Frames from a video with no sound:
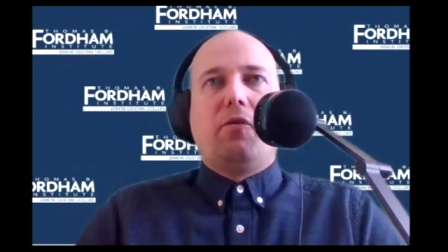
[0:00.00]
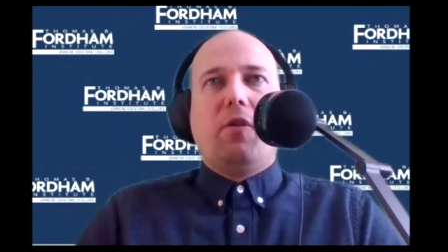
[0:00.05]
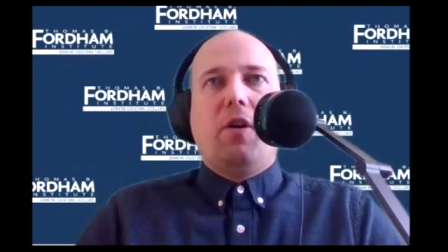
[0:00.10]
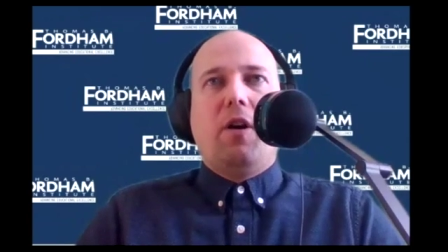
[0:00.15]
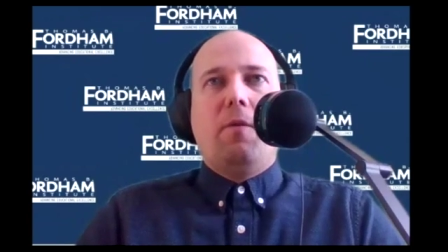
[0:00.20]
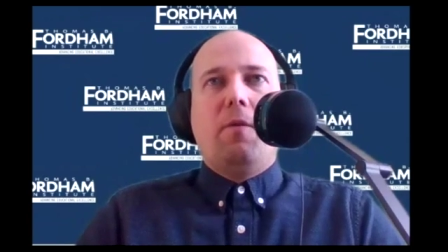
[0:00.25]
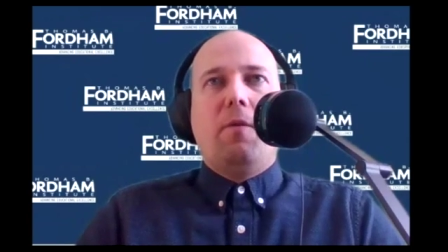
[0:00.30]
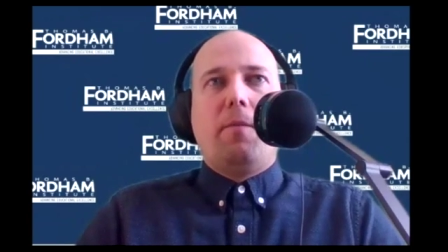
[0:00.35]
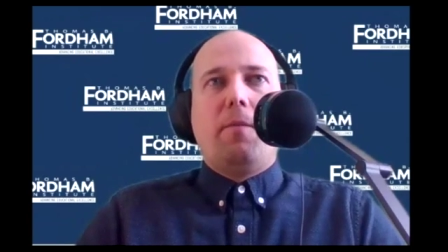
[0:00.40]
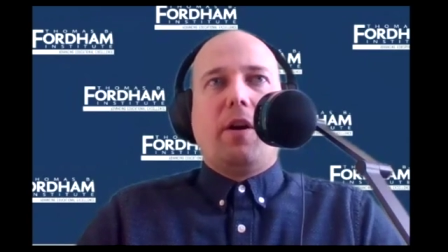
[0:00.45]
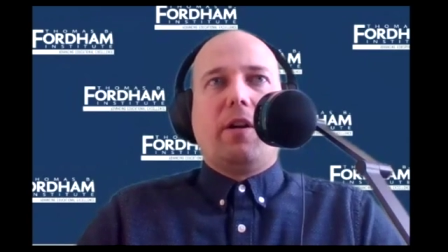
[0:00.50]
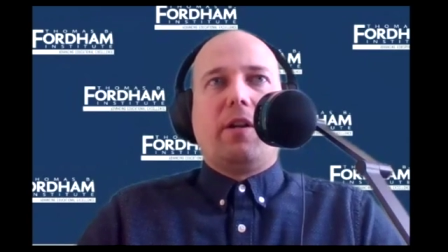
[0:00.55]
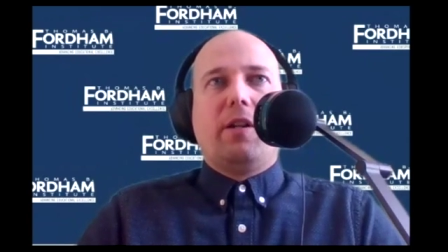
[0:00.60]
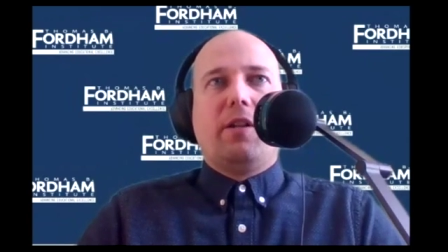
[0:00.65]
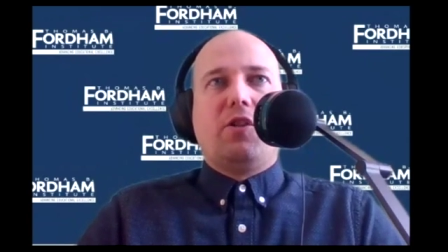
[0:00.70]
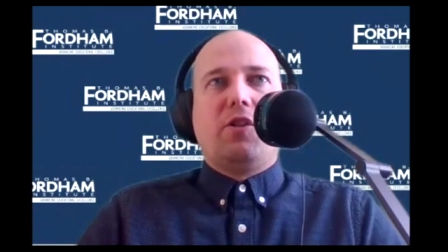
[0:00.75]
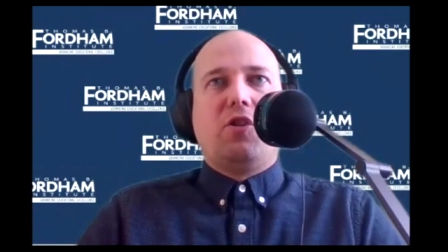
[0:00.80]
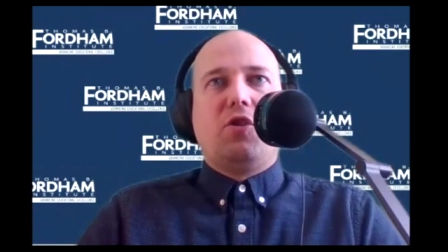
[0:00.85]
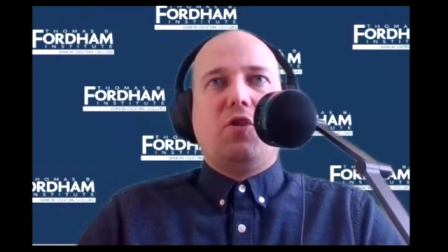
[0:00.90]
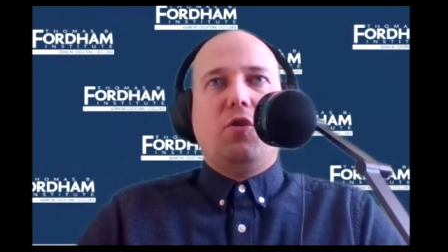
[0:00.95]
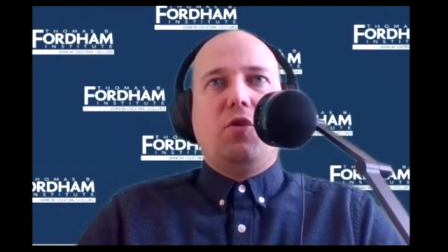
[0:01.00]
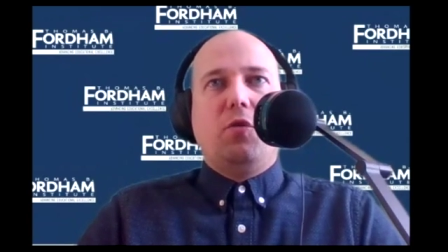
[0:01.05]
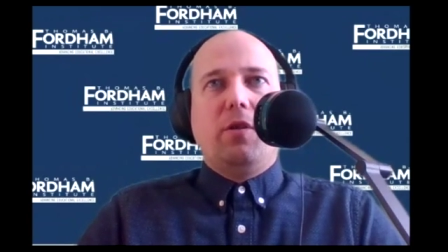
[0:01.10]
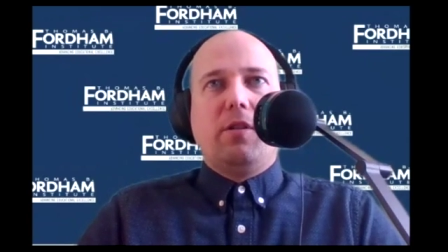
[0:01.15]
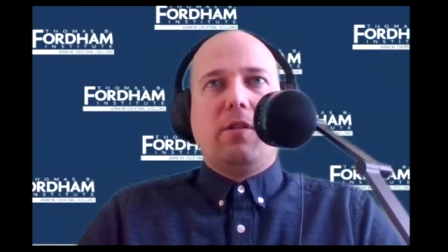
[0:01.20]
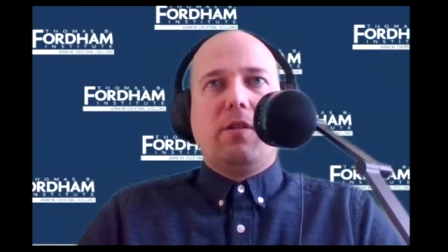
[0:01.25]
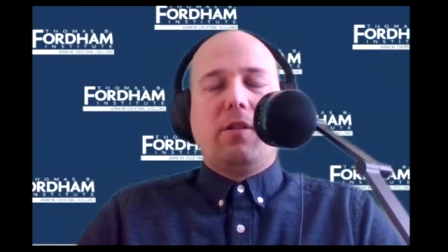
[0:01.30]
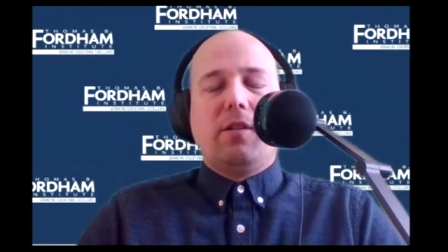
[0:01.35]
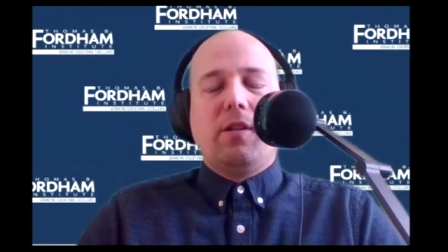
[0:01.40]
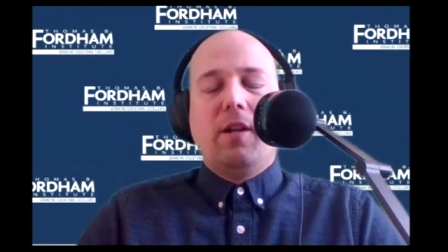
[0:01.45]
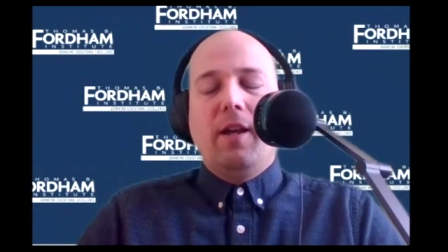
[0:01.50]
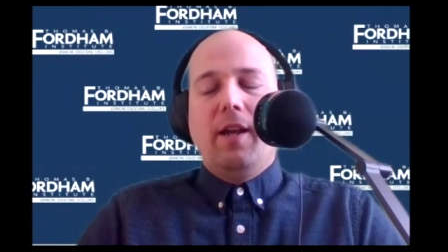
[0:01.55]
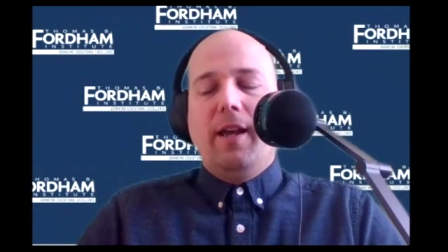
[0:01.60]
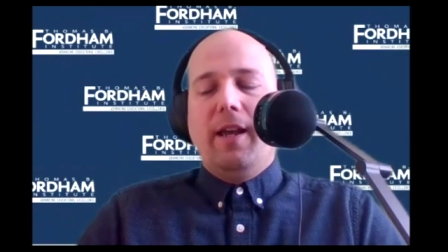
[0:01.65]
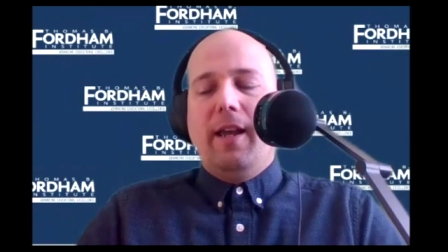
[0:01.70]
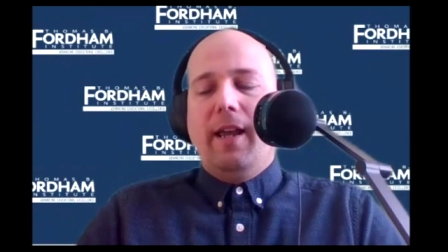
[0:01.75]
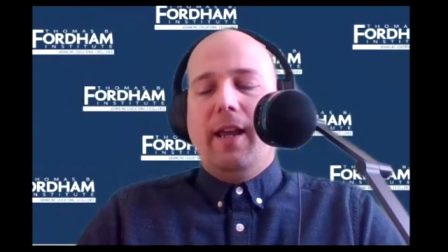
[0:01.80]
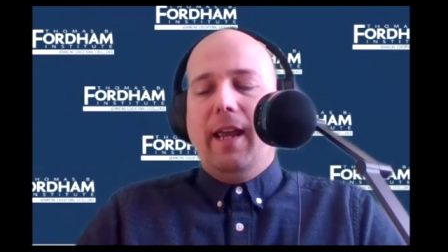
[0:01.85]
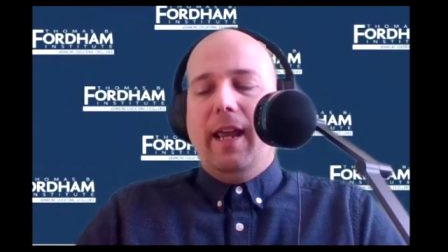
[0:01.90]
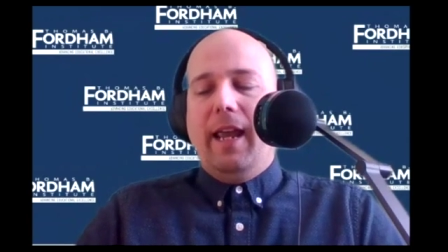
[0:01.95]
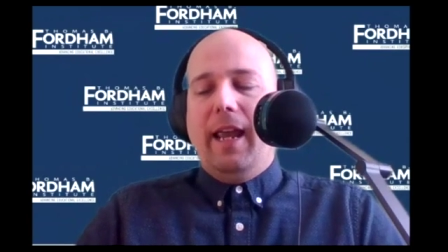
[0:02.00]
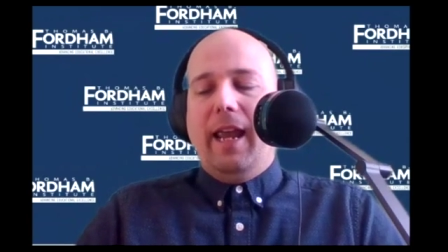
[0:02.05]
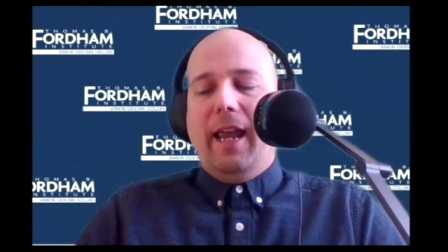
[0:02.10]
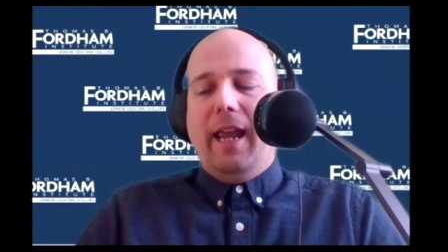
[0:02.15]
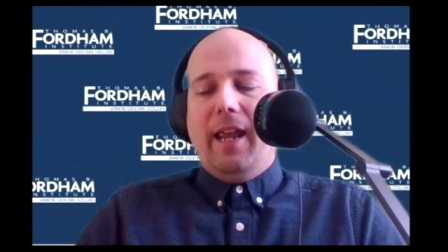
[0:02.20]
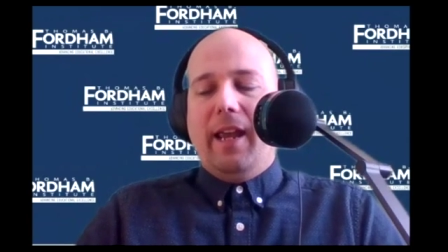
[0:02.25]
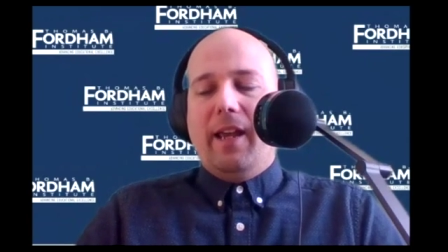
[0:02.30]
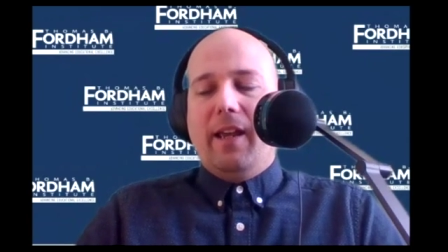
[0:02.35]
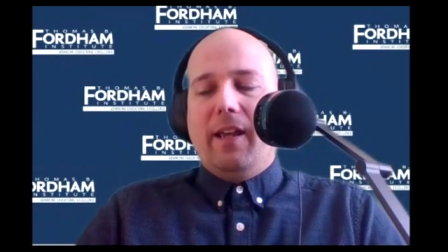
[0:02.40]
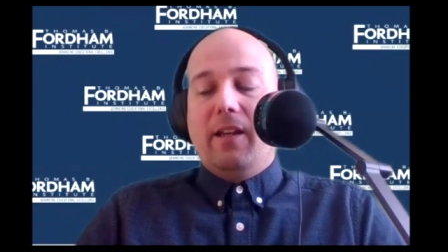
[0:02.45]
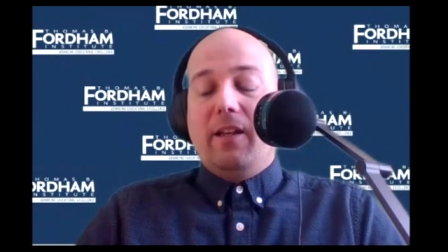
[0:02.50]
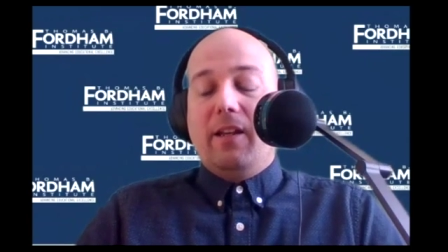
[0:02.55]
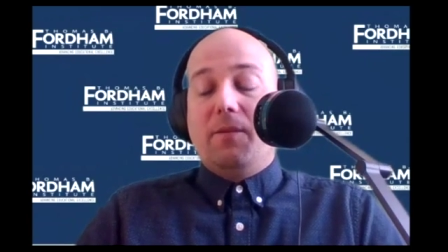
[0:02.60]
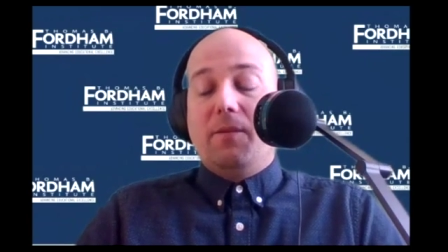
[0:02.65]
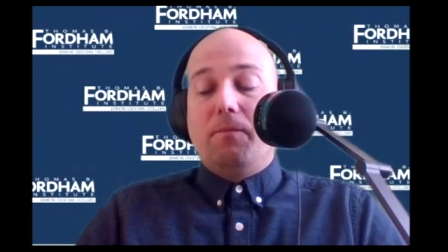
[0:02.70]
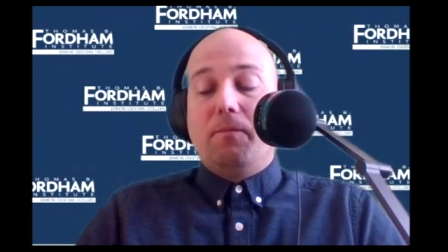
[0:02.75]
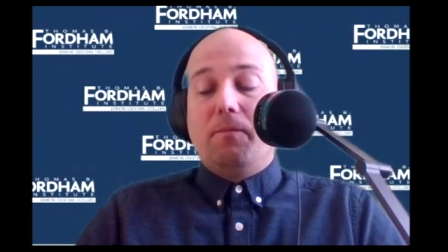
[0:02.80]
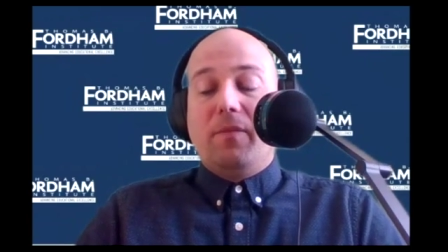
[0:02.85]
America's students. And,